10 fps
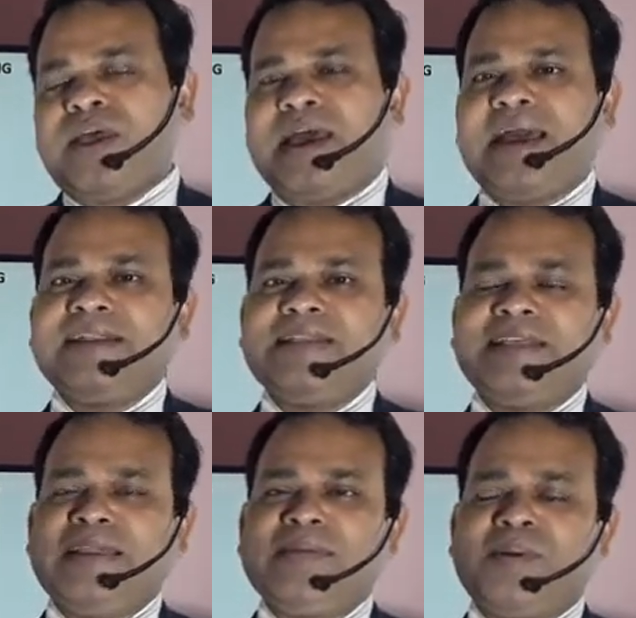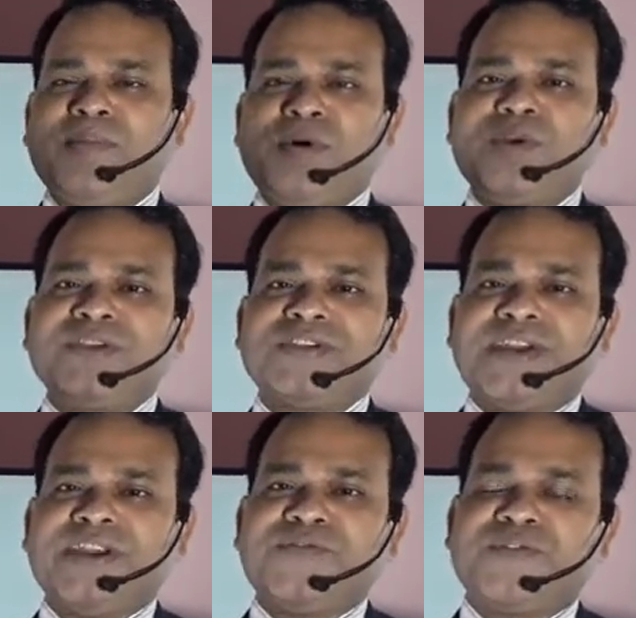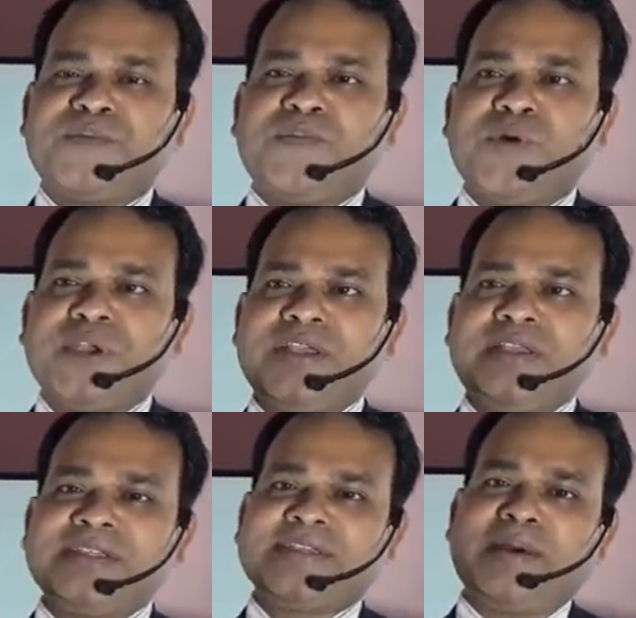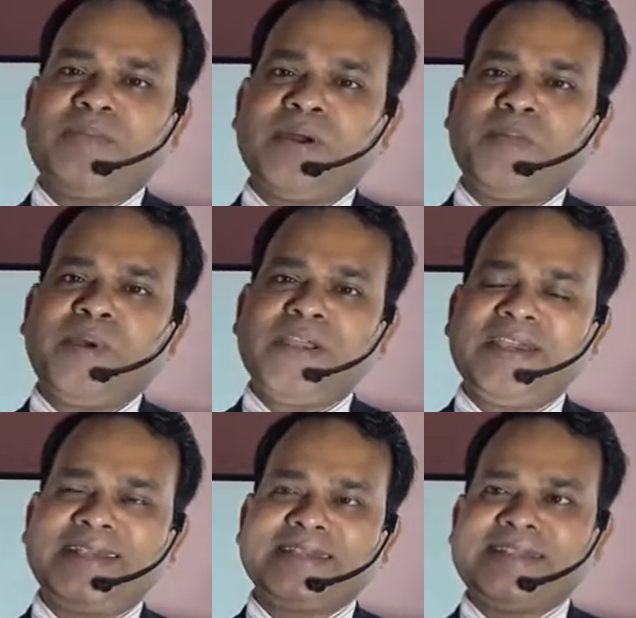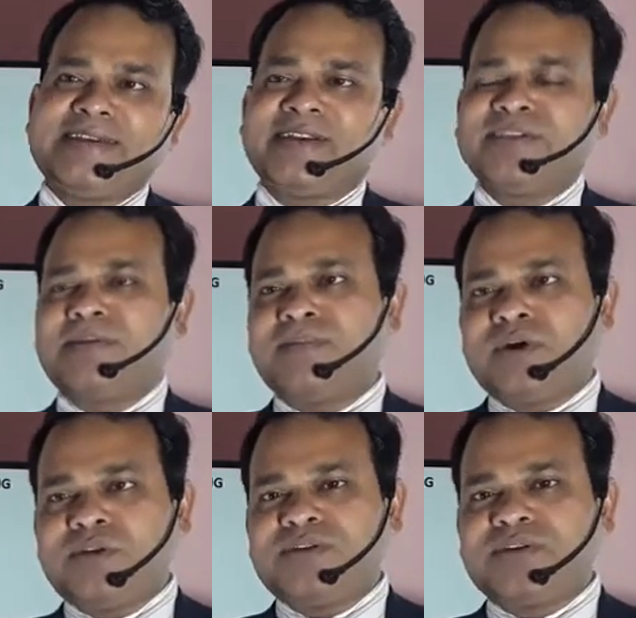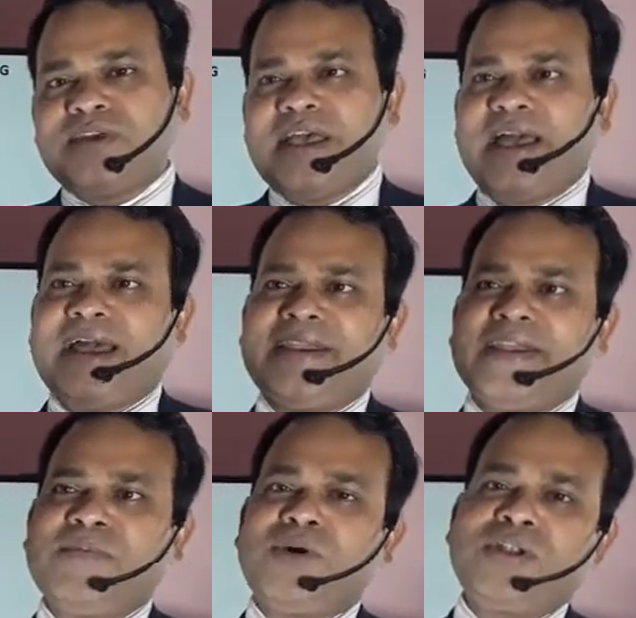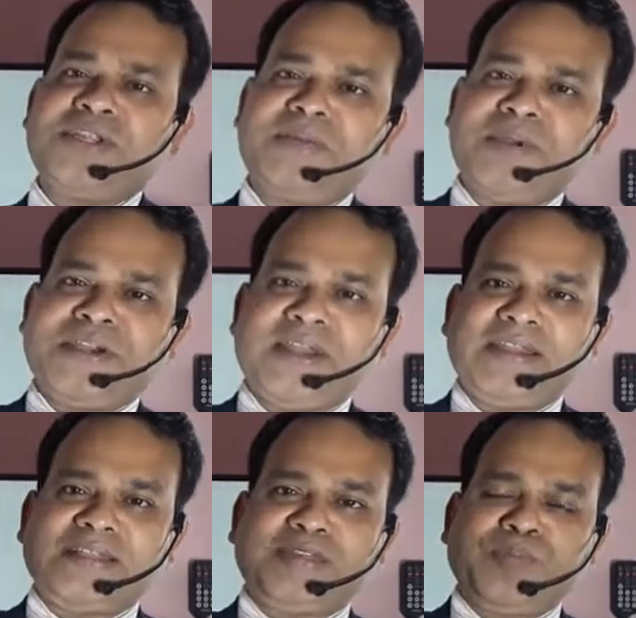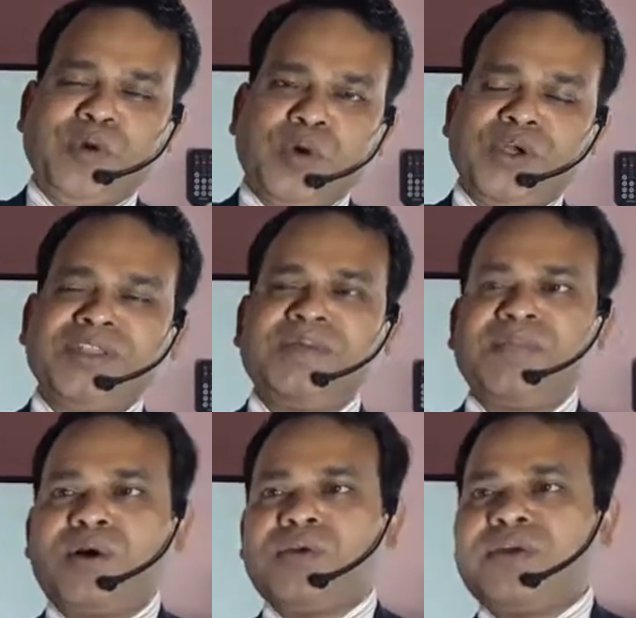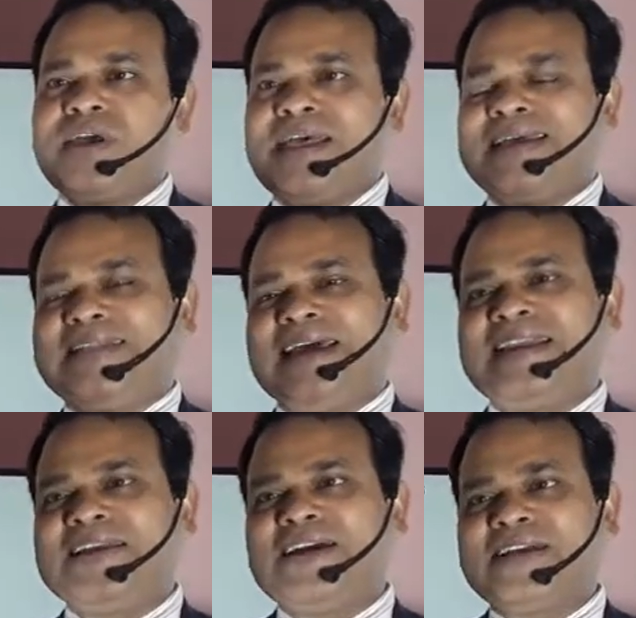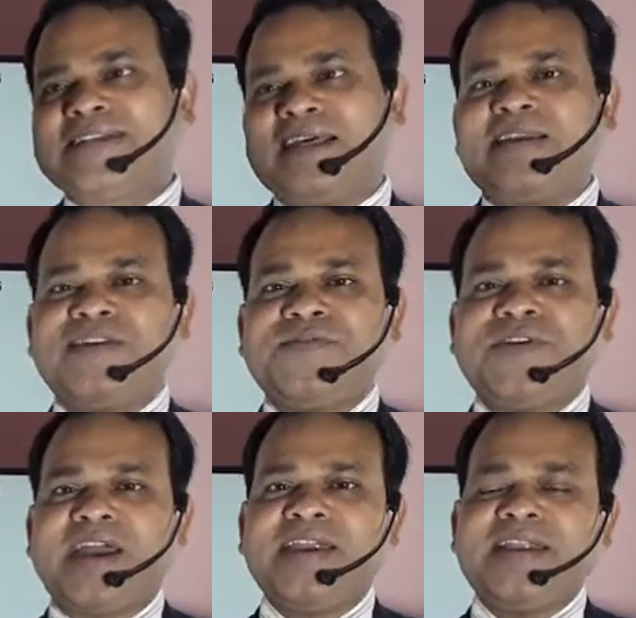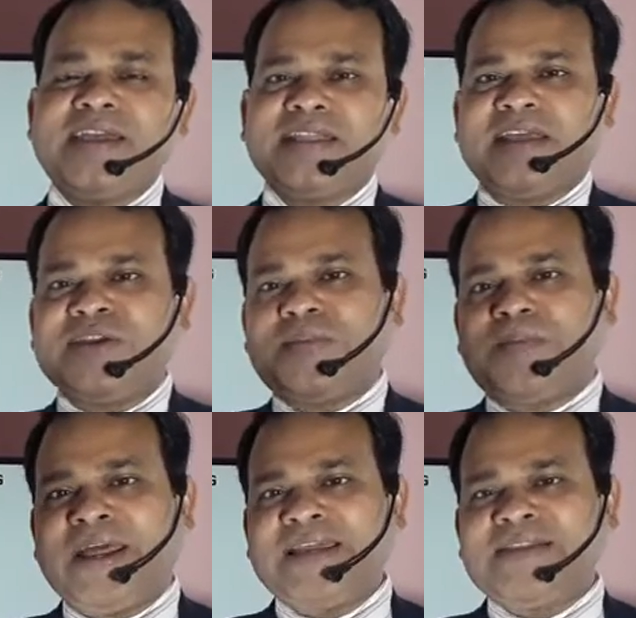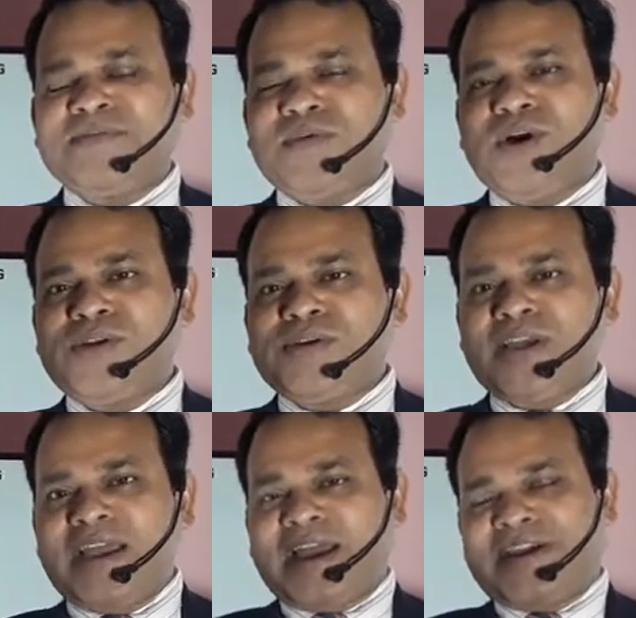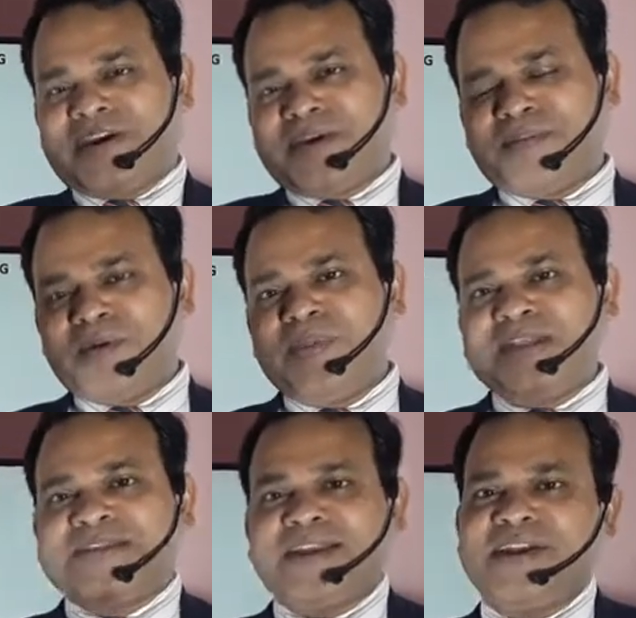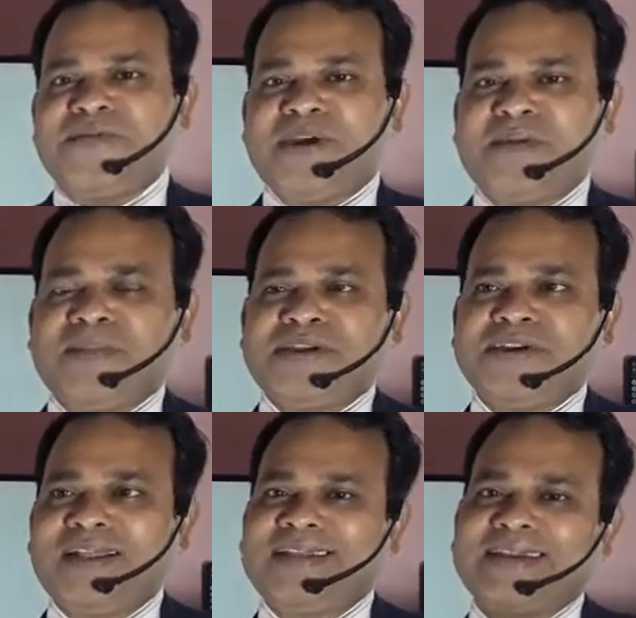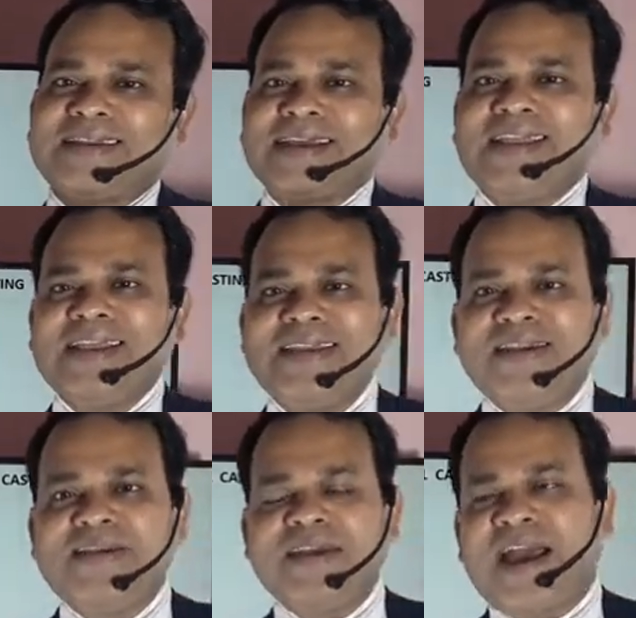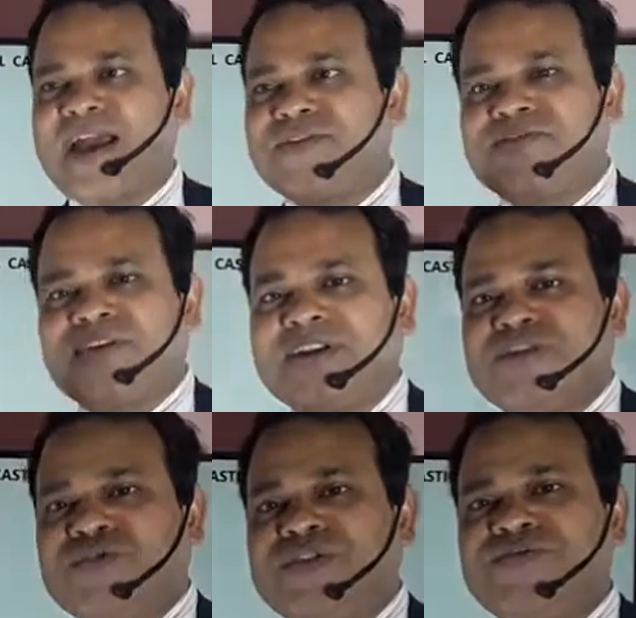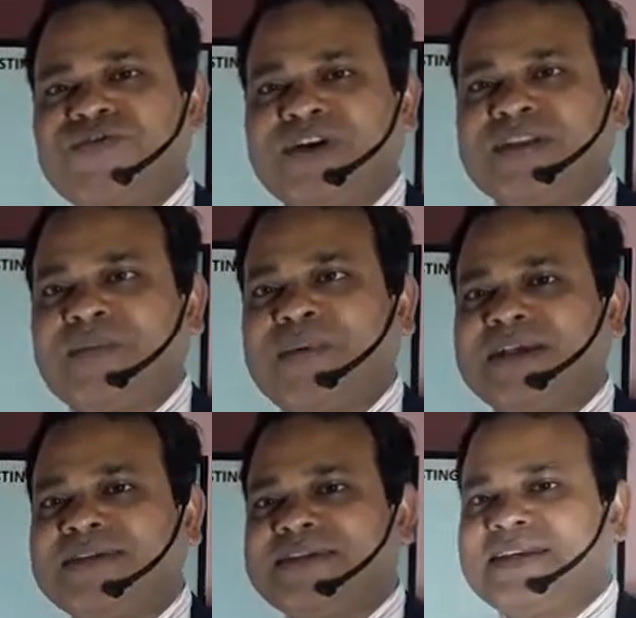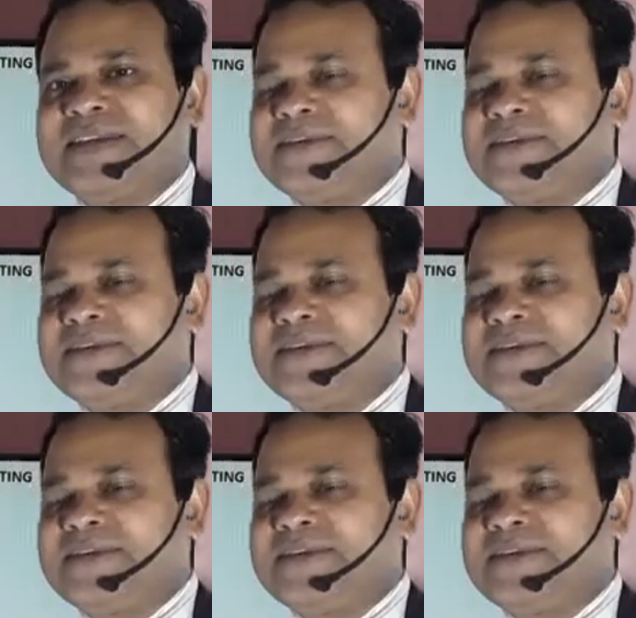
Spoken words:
And then the mold is ready for pouring. Some opening is there in the mold, and a molten metal is poured on the mold. Then it got solidified. Then you break the mold and remove the solidified metal, then clean it and do the further processing.